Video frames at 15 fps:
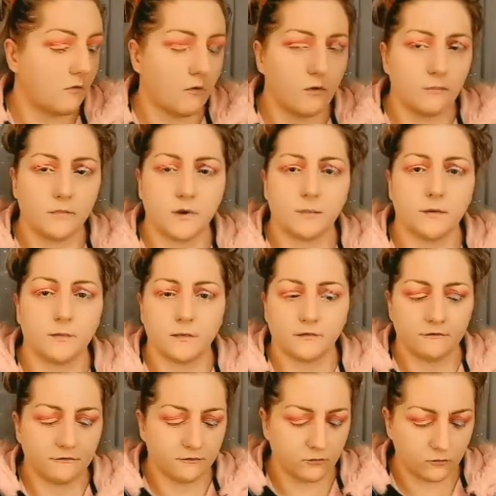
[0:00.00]
or maybe
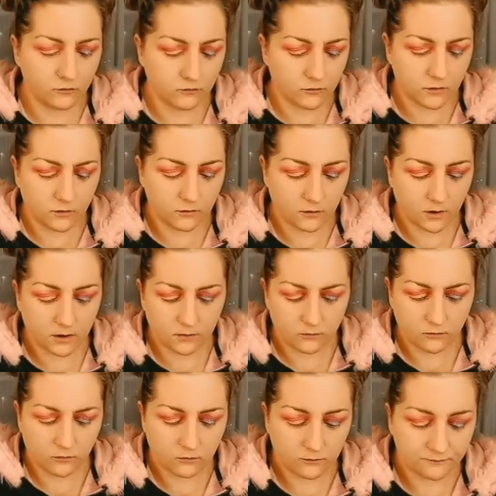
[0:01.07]
my phone, or I
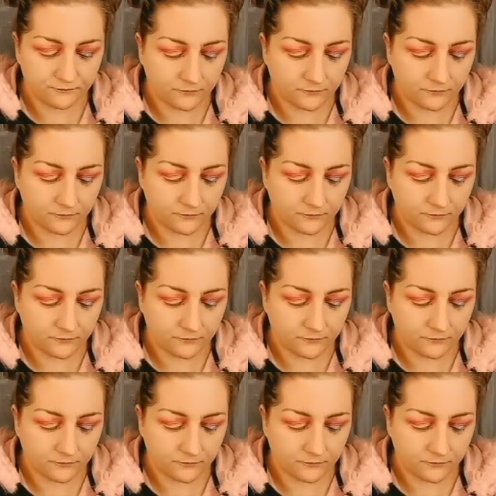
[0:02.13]
don't know.